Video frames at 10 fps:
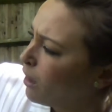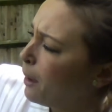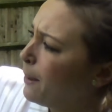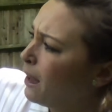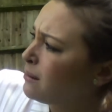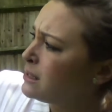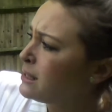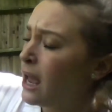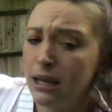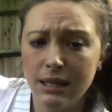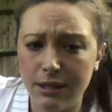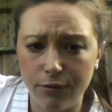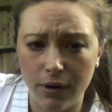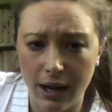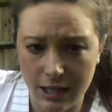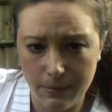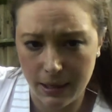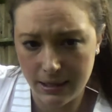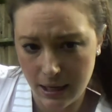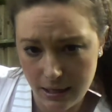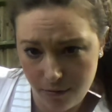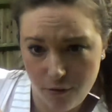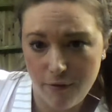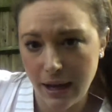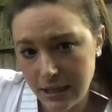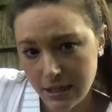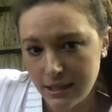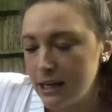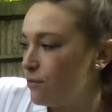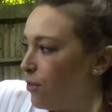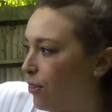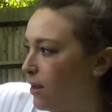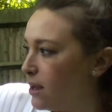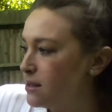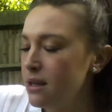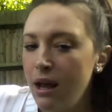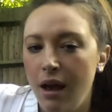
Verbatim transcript: about 10 different aspects, 10 different factors, 10 different things